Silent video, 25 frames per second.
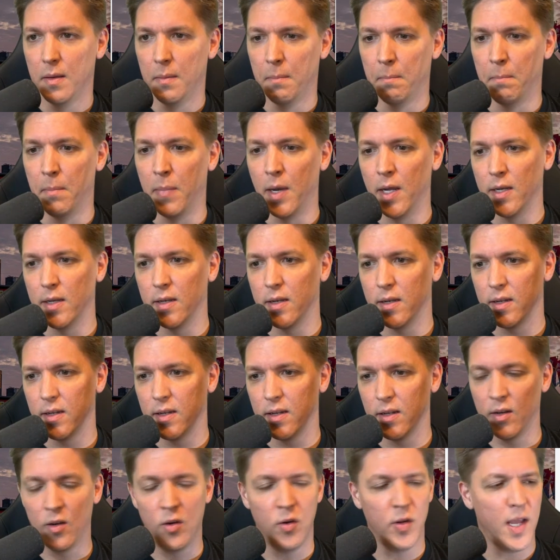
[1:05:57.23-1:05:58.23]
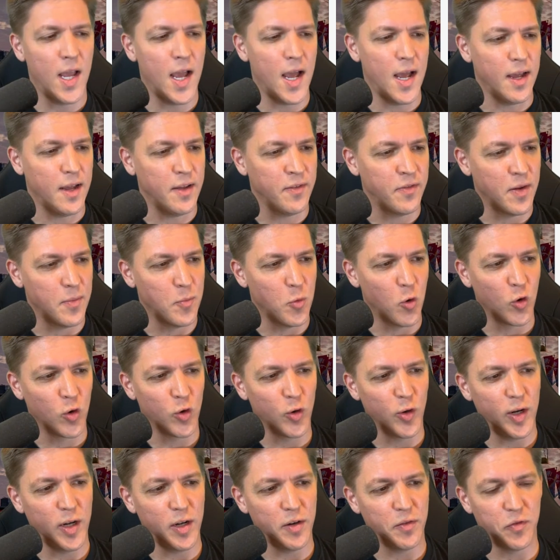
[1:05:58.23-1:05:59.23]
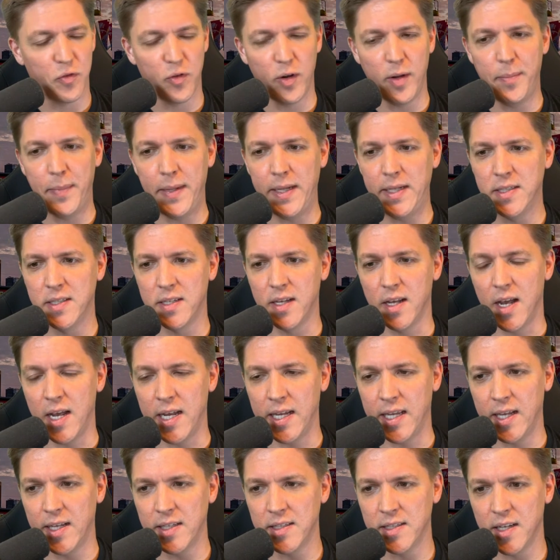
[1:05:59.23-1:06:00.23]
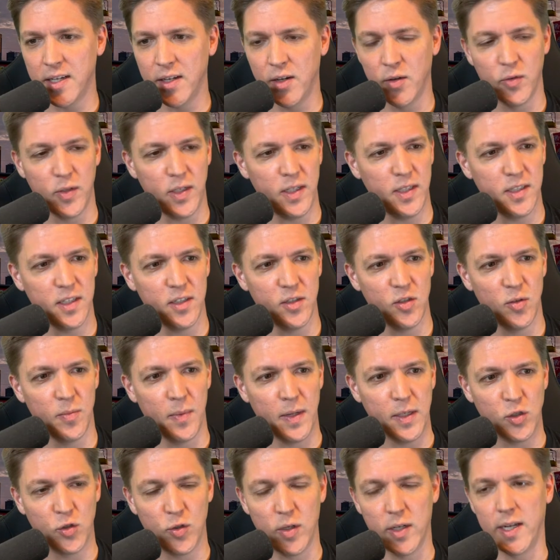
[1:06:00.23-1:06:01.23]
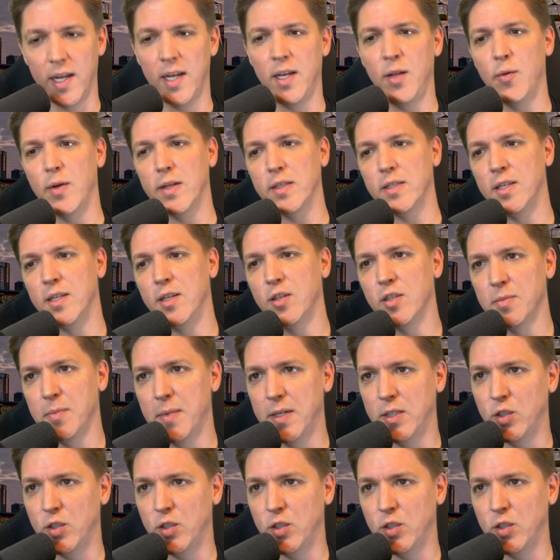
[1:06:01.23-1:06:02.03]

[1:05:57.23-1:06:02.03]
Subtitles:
But, oh yeah, if I'm ordering a free pizza, I guess I don't need to do my trick. Anyways, here's my